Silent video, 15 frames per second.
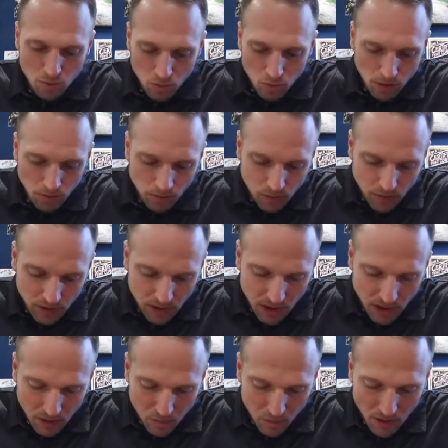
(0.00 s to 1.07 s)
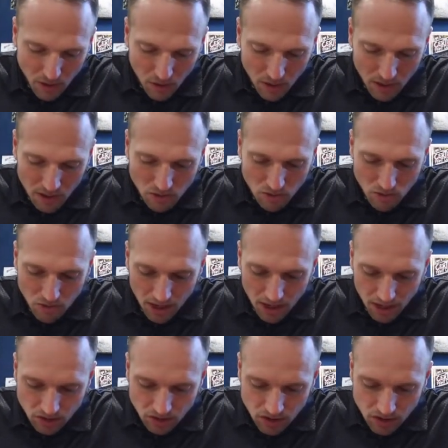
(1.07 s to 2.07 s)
Well, again, we know how to do that.